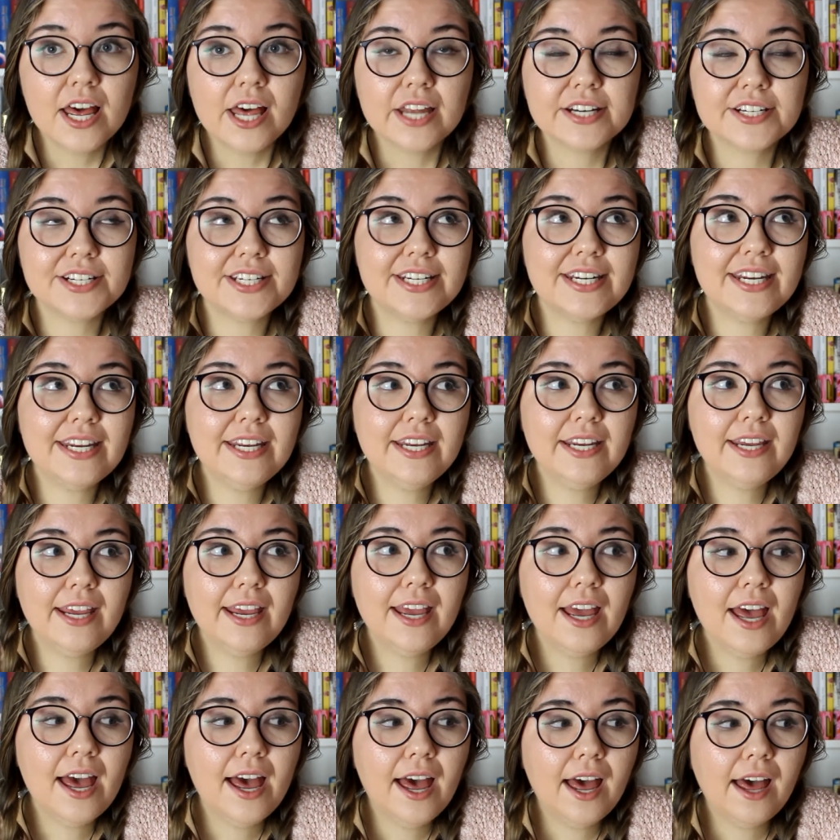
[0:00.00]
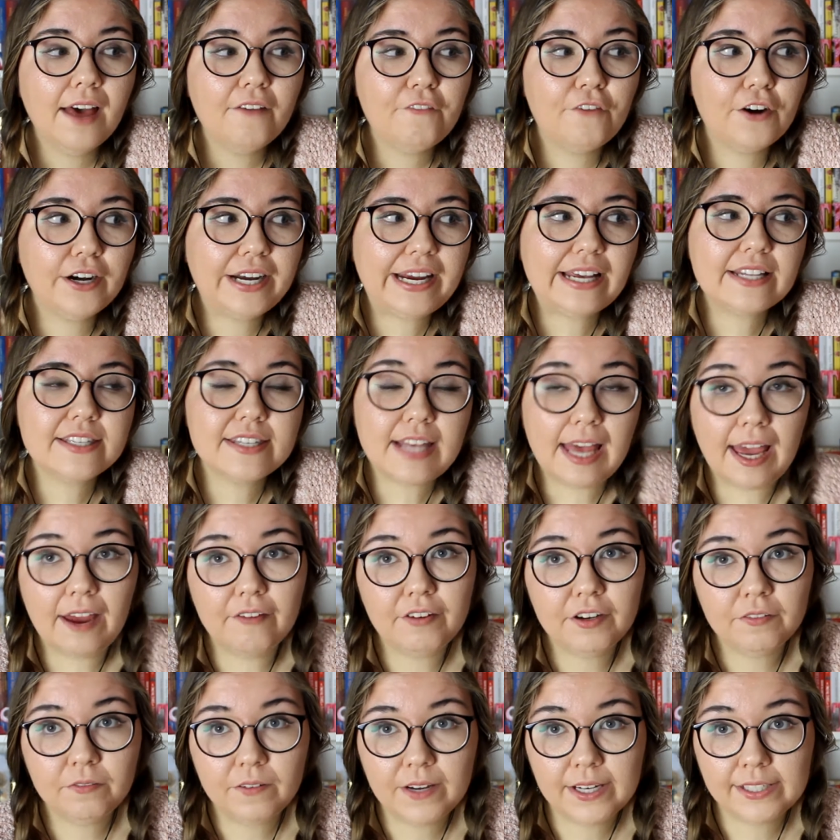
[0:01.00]
She forgets
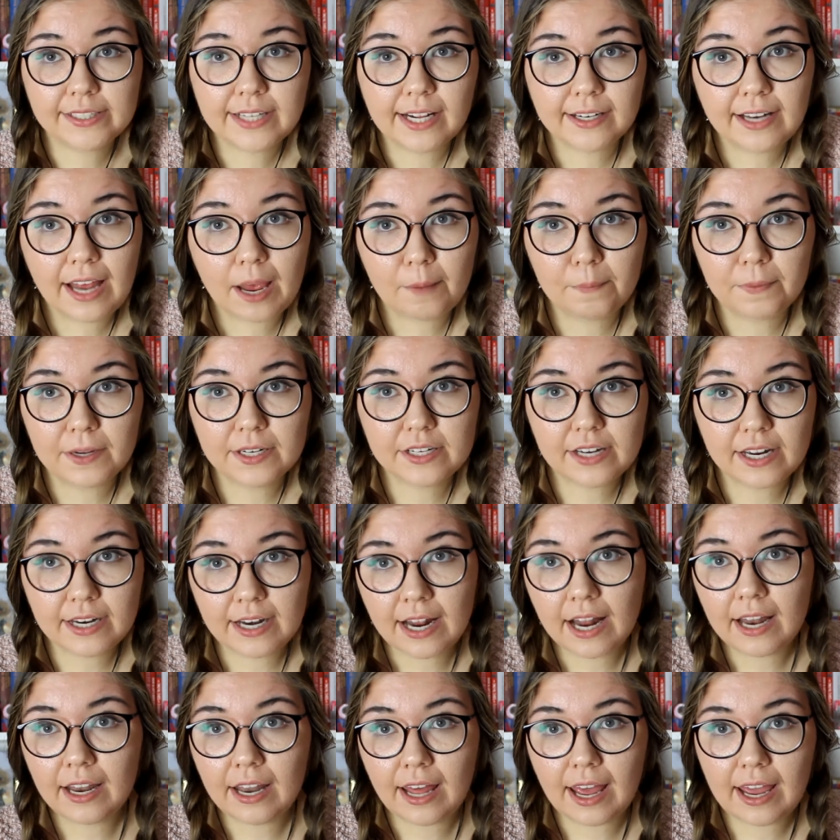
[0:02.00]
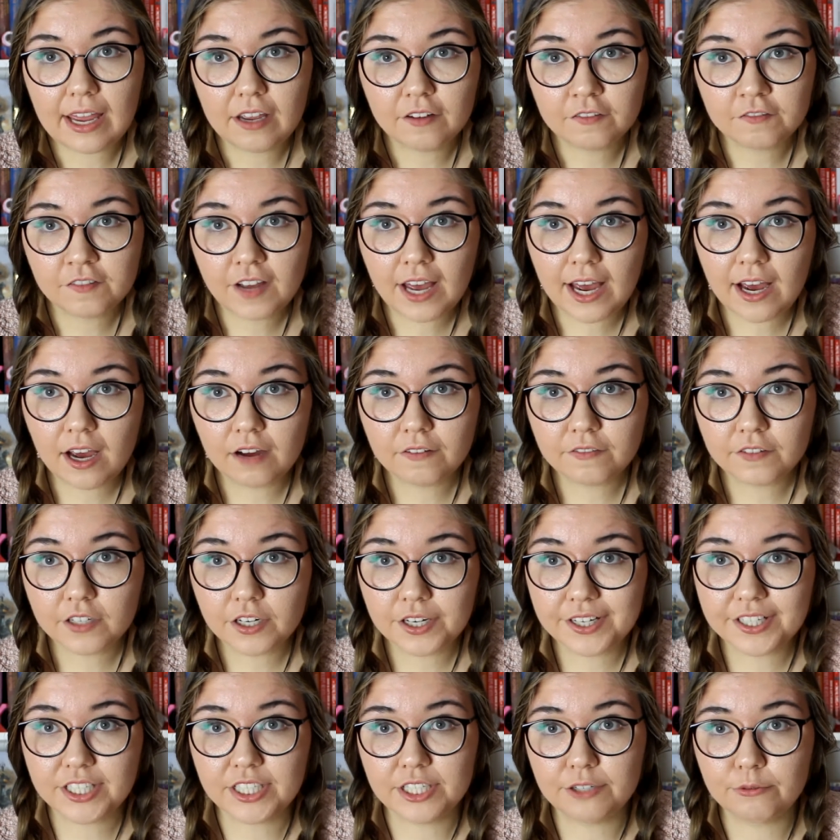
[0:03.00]
everything that happened in her life
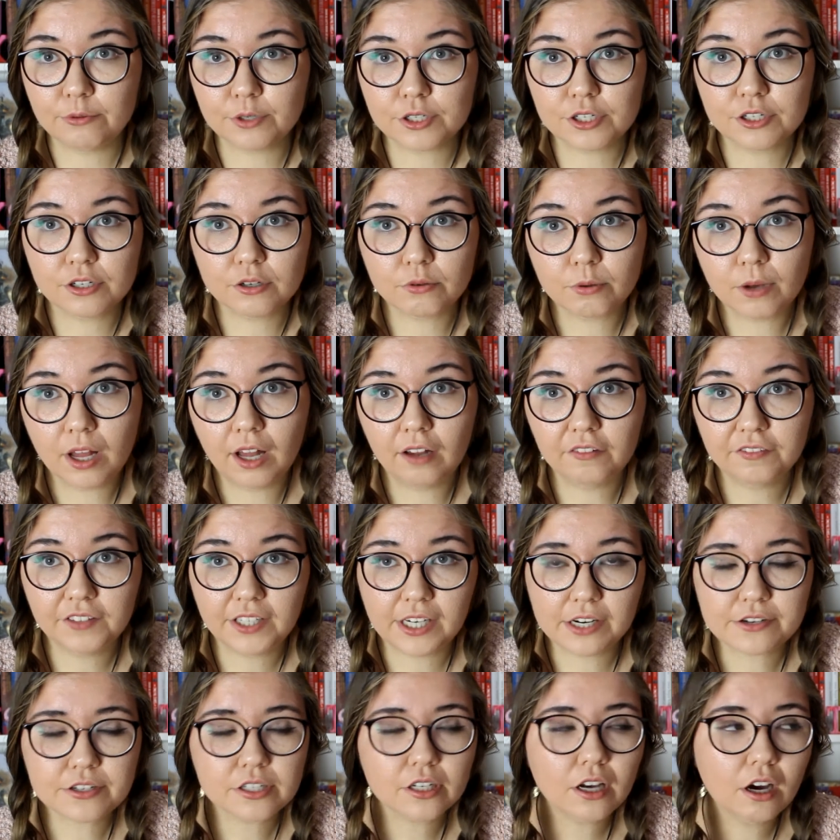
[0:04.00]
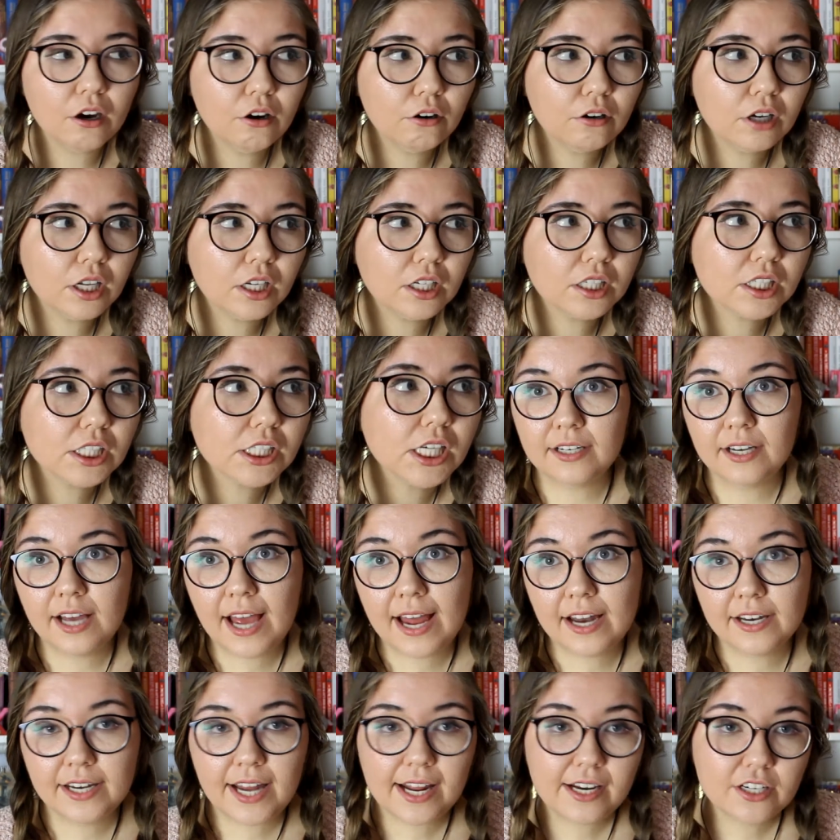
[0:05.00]
after she was 12 years old,
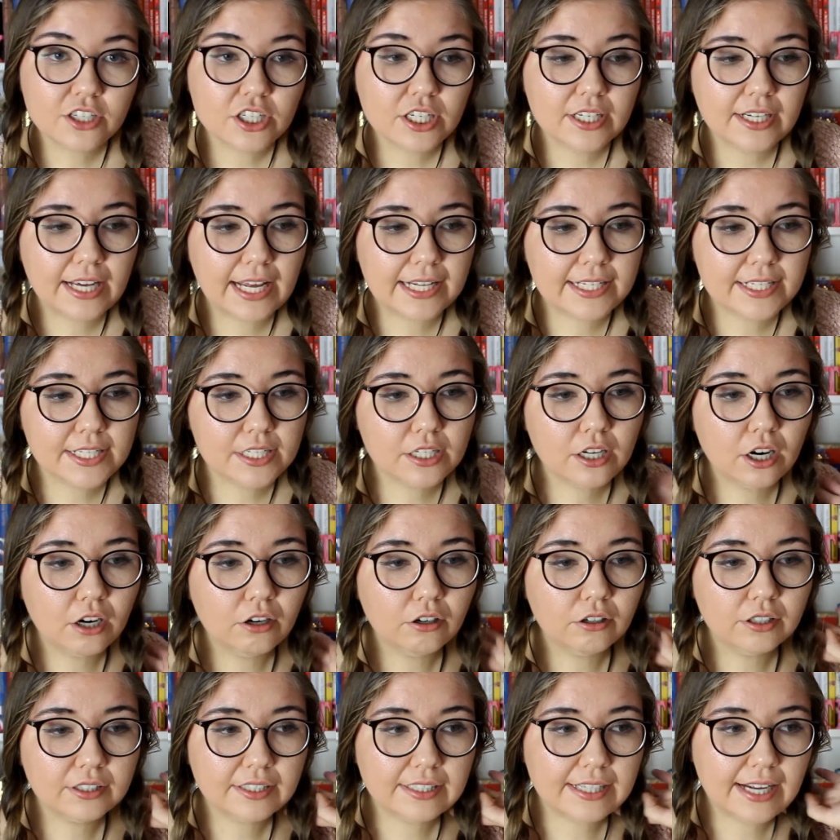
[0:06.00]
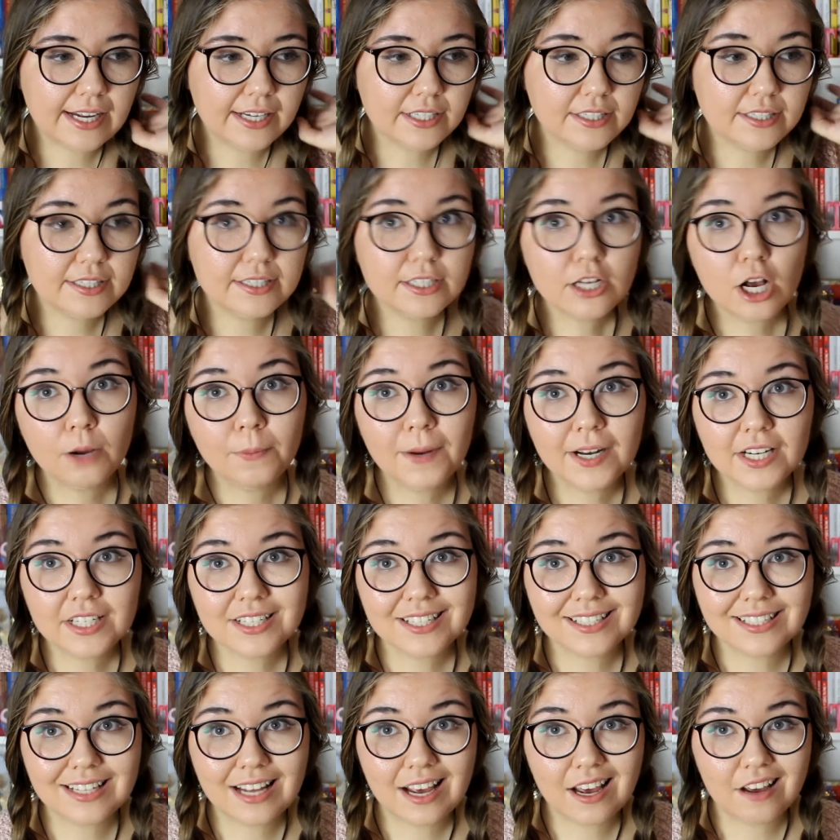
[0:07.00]
and then she gets told that so much
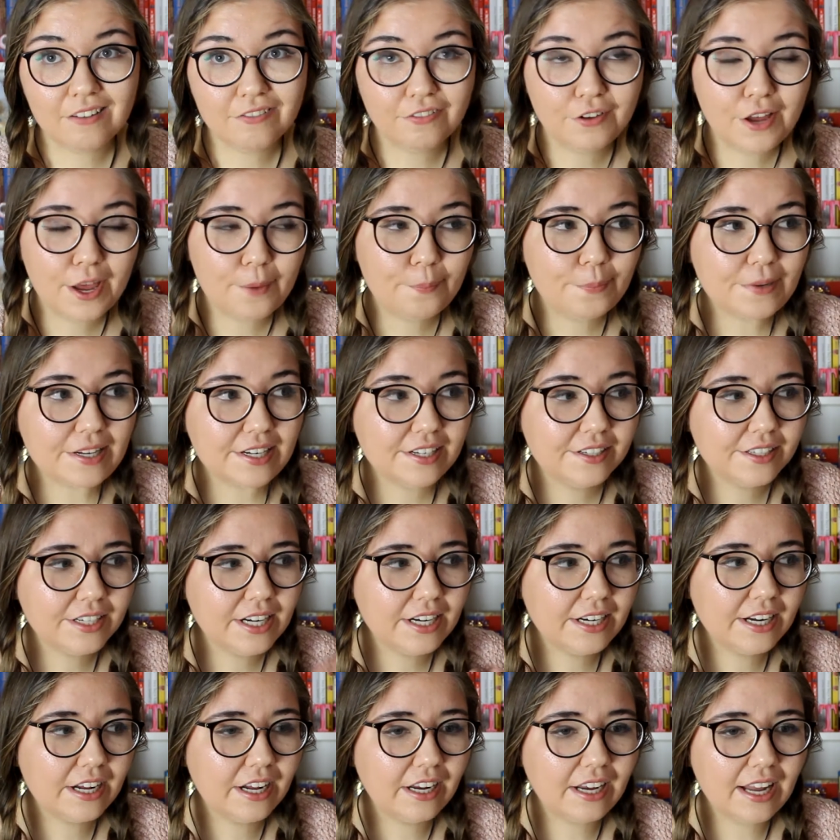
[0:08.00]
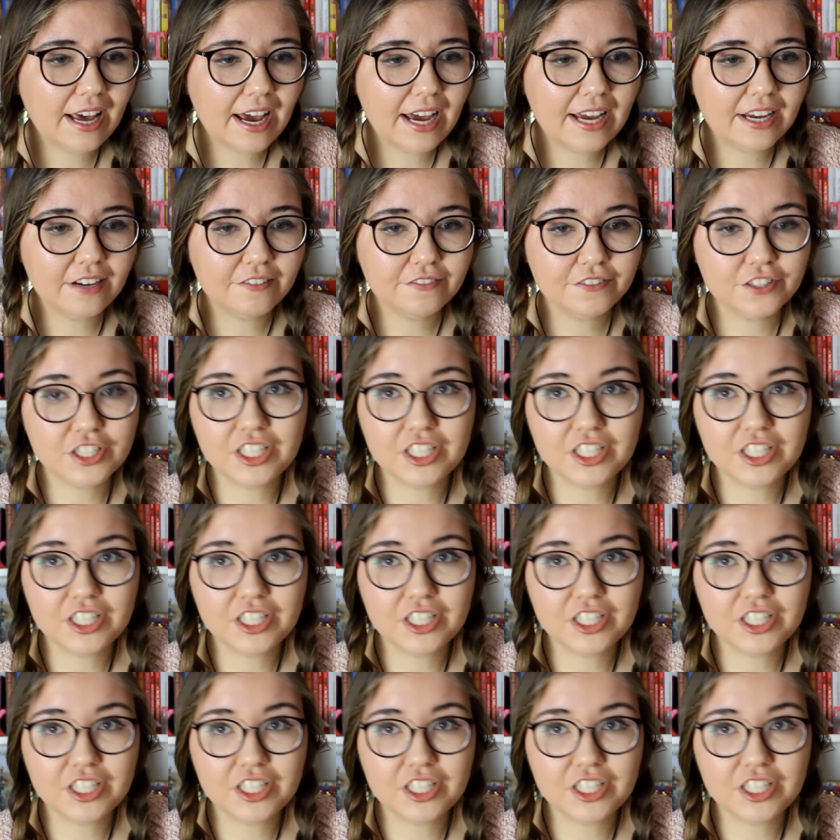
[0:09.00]
stuff happened in her life.